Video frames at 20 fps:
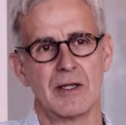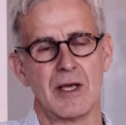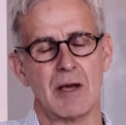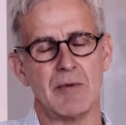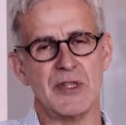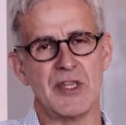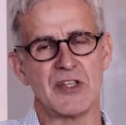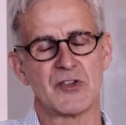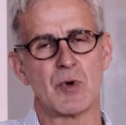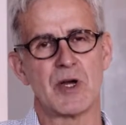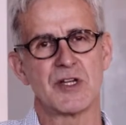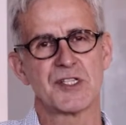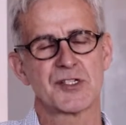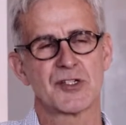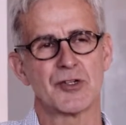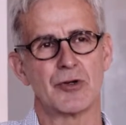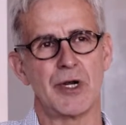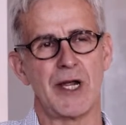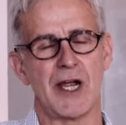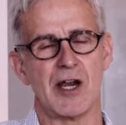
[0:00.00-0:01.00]
I mean, there's one
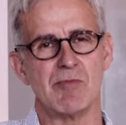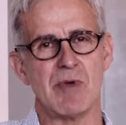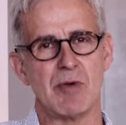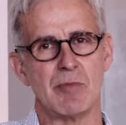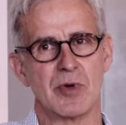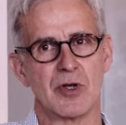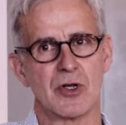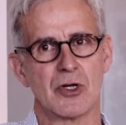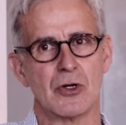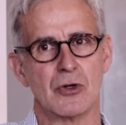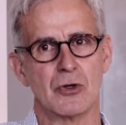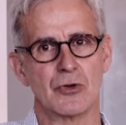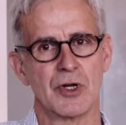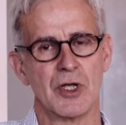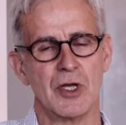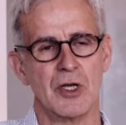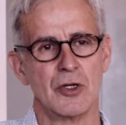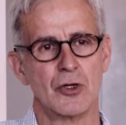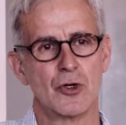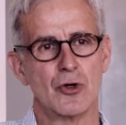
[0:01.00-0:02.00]
story I remember called
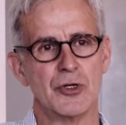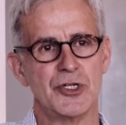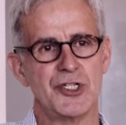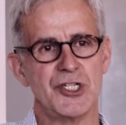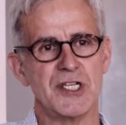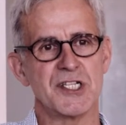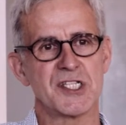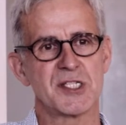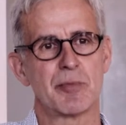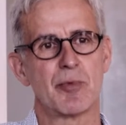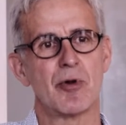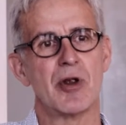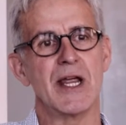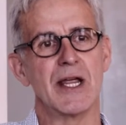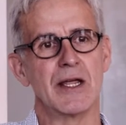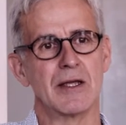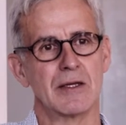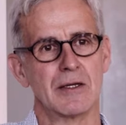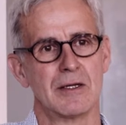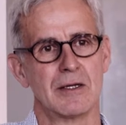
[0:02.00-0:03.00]
Coogee
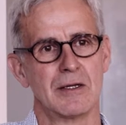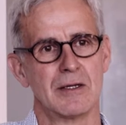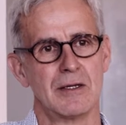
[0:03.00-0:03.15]
Spring,